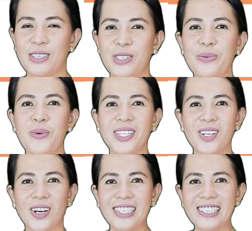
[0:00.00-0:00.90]
So what
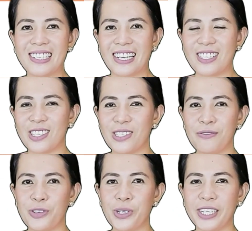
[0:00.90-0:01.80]
are the sizes
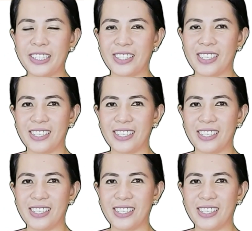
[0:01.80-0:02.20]
of shirt?